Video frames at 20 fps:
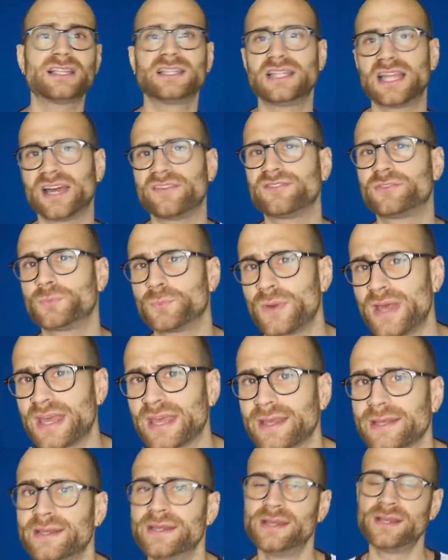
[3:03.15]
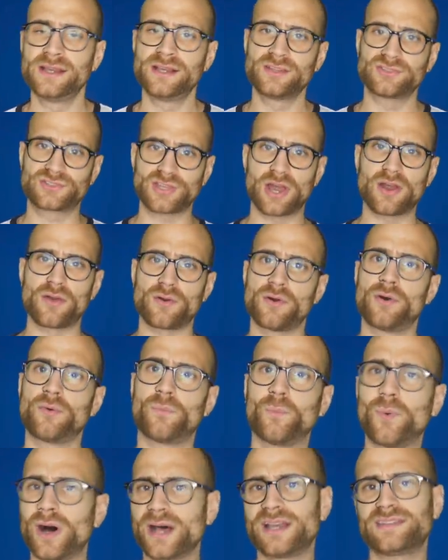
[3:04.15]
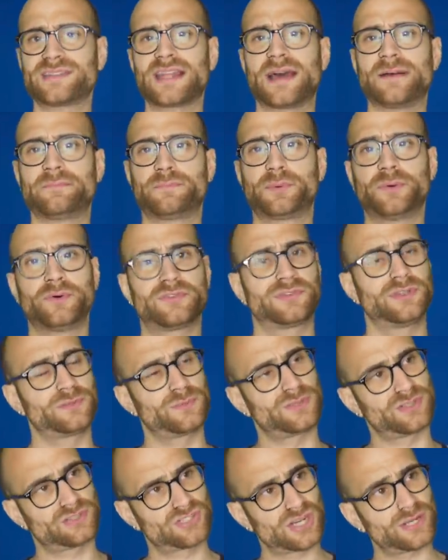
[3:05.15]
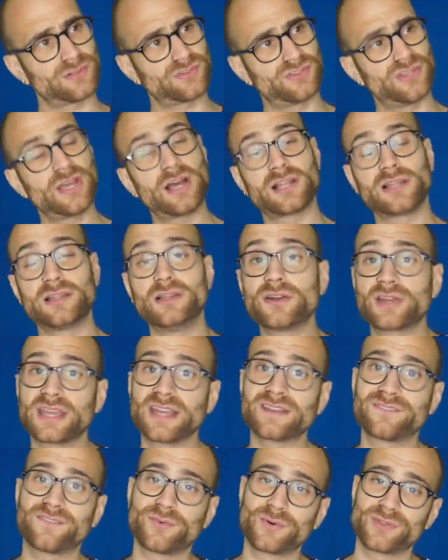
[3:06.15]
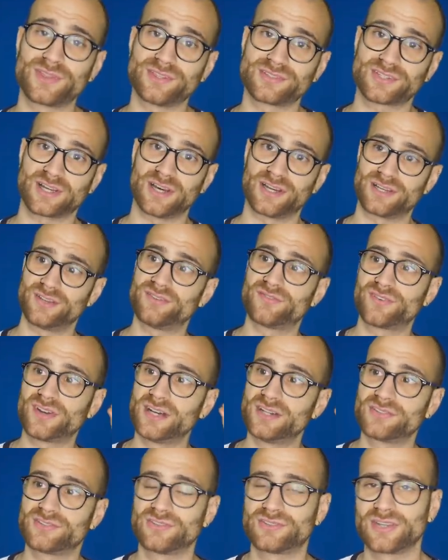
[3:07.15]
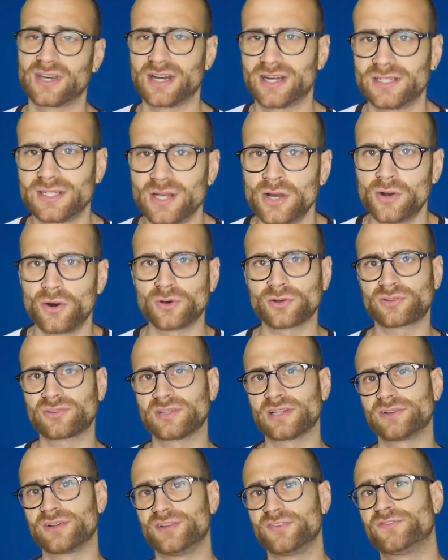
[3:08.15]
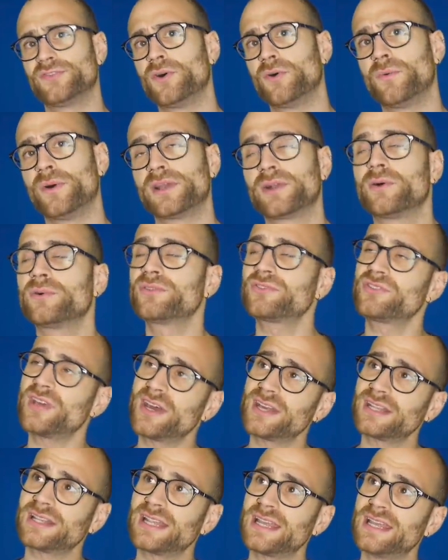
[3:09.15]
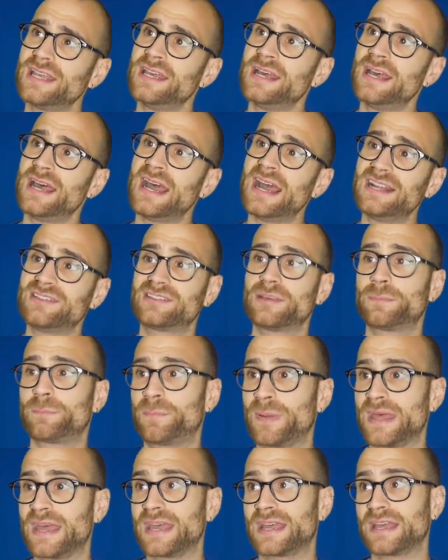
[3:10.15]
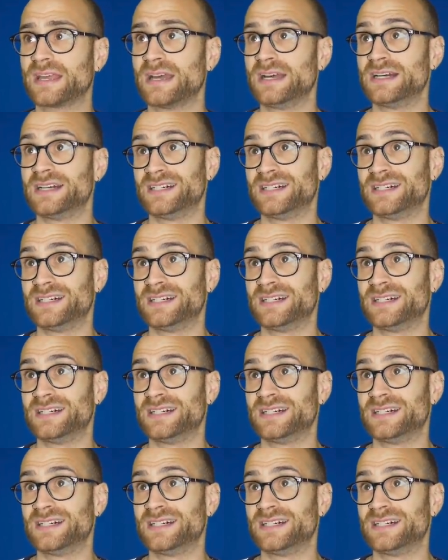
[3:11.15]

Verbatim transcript: left wing. So, why is that important? Well, Chelsea are looking for this kind of versatile auxiliary forward, or certainly it's a big